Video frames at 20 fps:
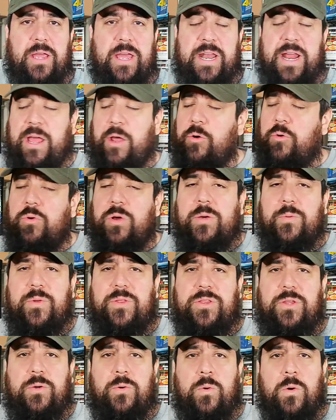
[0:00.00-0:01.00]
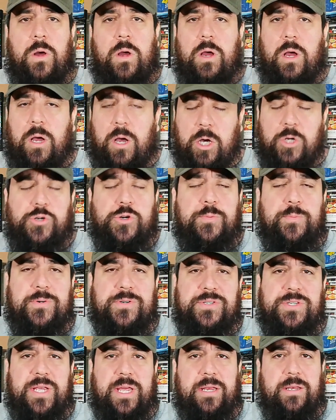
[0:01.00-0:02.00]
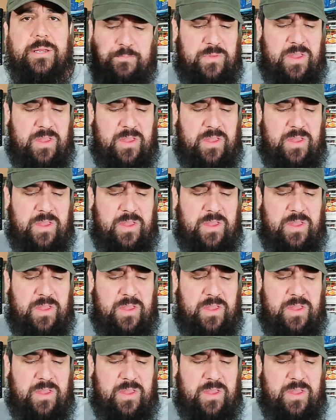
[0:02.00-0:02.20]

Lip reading: and I agree with you 100%.